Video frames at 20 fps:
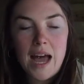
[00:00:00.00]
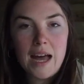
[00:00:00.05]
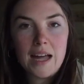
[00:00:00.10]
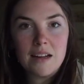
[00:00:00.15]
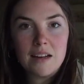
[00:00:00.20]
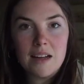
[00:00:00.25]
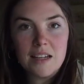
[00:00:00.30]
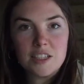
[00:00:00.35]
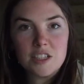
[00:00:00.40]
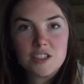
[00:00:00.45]

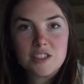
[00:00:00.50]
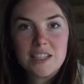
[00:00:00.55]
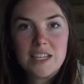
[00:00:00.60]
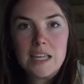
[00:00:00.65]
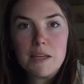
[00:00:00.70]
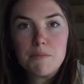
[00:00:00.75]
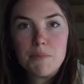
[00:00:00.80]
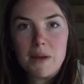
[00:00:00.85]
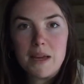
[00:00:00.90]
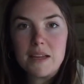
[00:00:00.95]
I just
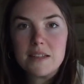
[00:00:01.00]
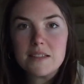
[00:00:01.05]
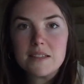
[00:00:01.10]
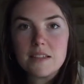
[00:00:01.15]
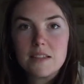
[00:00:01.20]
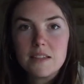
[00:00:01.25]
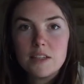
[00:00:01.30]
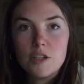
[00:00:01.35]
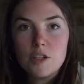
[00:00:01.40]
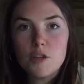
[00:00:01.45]
keep
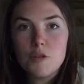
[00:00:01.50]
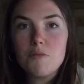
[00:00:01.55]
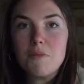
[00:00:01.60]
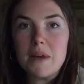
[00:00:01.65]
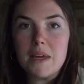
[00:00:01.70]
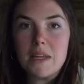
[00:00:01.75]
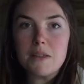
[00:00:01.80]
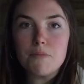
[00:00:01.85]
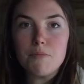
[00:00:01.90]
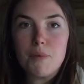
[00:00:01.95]
it
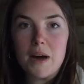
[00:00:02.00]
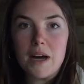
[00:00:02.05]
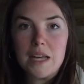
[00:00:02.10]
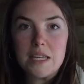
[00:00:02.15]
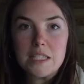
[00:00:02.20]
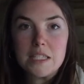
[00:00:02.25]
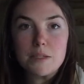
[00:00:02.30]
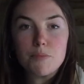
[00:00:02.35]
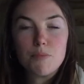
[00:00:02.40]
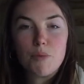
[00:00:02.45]
humid
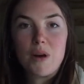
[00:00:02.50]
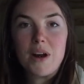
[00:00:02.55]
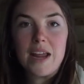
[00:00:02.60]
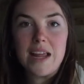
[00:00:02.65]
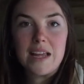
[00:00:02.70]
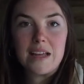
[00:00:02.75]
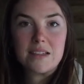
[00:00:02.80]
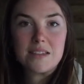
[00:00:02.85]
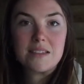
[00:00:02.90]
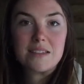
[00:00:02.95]
by
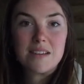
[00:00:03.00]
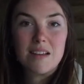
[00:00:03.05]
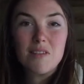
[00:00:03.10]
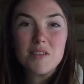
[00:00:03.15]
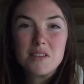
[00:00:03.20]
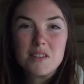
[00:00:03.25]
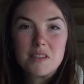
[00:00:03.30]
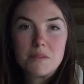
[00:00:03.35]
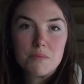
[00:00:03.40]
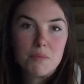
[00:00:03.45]
spraying a
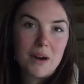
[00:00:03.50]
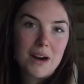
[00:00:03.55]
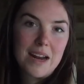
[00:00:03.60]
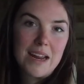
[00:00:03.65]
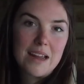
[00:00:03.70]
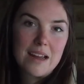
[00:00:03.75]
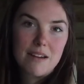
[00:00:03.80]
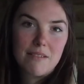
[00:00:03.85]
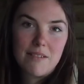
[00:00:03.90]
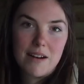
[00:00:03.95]
salt
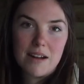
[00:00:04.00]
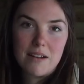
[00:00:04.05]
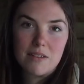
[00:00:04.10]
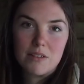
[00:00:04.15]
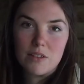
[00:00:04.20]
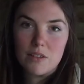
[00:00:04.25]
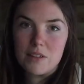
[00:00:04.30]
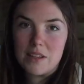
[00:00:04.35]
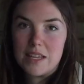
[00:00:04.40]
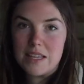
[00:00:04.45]
spray
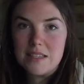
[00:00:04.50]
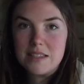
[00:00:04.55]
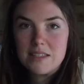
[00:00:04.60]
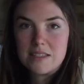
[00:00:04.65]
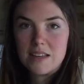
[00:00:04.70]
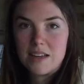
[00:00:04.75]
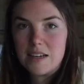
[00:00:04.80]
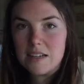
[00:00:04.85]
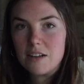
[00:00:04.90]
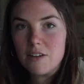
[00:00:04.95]
around on the
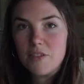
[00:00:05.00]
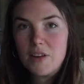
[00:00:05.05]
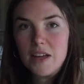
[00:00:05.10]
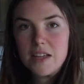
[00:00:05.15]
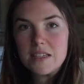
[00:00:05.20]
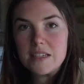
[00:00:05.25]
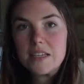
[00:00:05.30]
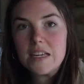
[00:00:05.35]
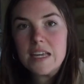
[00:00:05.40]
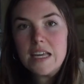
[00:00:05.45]
inside of
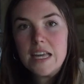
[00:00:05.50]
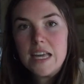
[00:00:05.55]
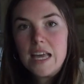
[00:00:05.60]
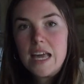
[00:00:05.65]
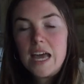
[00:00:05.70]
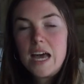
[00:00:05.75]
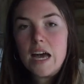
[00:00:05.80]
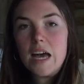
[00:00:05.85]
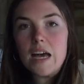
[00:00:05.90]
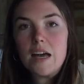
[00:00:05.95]
it.
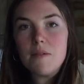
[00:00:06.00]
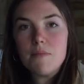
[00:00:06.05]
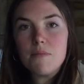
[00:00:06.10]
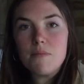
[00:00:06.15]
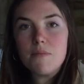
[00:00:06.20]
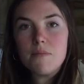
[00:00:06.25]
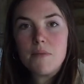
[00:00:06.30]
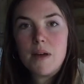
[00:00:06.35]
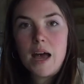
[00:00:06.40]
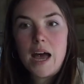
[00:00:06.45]

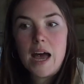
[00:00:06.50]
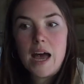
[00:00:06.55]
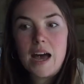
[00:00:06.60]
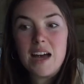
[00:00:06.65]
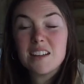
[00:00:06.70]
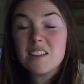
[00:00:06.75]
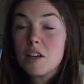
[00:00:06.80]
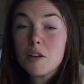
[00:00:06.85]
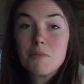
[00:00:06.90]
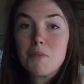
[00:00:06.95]

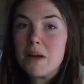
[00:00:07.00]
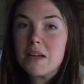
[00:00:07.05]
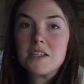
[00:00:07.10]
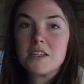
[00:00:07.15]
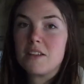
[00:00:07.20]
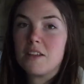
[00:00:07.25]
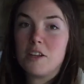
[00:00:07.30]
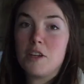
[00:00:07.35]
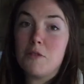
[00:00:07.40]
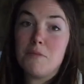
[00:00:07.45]
I don't
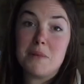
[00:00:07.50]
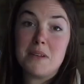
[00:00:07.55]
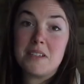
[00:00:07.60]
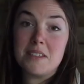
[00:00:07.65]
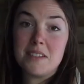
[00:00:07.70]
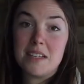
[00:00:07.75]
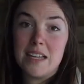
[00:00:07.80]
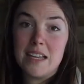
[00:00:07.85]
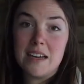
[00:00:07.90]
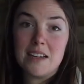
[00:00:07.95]
measure the
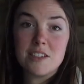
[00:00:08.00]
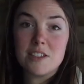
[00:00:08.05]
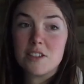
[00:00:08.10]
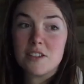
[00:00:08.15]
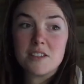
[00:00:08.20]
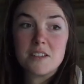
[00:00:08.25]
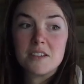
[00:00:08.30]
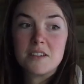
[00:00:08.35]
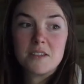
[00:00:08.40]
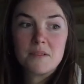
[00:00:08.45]
humidity, I
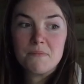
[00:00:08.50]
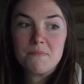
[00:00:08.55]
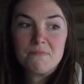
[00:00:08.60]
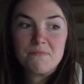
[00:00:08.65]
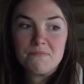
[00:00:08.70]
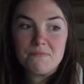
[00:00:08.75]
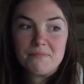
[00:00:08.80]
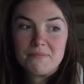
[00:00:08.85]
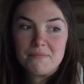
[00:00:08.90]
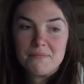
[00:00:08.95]
just
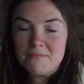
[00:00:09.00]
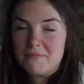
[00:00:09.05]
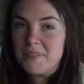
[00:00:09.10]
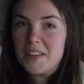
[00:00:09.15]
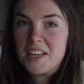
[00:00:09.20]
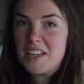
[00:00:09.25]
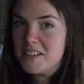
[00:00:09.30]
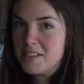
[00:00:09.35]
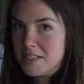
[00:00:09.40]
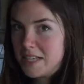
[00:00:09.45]

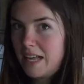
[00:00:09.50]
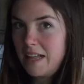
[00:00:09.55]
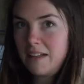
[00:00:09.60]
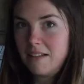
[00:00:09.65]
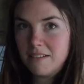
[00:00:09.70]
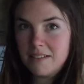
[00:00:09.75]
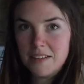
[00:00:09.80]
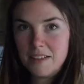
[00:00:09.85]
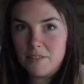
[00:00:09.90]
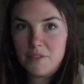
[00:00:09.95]
can
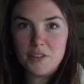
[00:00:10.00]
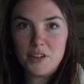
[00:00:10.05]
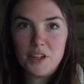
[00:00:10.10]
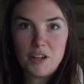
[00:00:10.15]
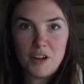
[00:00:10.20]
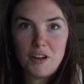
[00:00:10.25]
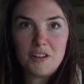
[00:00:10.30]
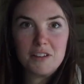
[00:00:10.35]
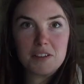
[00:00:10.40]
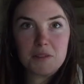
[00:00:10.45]
tell if, you
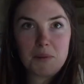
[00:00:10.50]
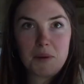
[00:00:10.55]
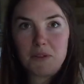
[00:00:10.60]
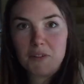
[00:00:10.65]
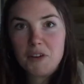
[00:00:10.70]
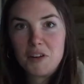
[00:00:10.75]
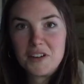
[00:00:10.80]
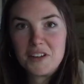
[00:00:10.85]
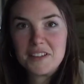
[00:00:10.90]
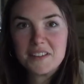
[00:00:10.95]
know, there's a bit
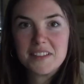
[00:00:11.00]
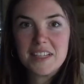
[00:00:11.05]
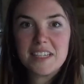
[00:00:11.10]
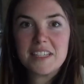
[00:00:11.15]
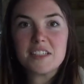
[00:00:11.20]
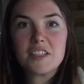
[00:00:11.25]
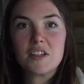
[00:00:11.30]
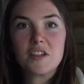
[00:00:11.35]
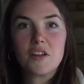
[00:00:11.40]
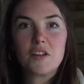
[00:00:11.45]
of
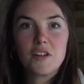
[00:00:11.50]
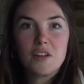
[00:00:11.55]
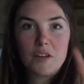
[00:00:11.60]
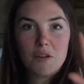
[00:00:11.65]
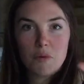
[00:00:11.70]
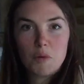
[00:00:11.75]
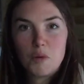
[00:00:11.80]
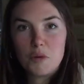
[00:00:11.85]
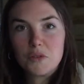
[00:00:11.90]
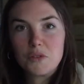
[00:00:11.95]
condensation on
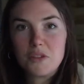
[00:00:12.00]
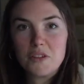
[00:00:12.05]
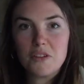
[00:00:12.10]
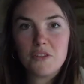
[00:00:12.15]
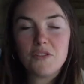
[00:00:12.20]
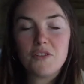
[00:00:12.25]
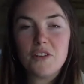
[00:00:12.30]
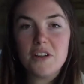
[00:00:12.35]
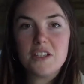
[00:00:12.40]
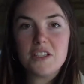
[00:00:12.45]
the walls of
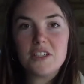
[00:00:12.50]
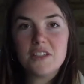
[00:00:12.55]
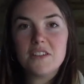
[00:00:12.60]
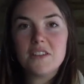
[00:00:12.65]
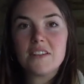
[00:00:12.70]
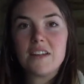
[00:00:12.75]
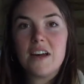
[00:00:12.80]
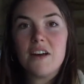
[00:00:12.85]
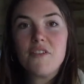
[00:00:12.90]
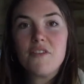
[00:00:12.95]
the fridge
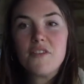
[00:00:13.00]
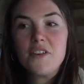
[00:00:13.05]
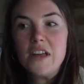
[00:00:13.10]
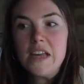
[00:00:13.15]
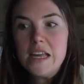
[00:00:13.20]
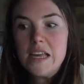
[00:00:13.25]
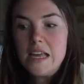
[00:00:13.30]
and stuff,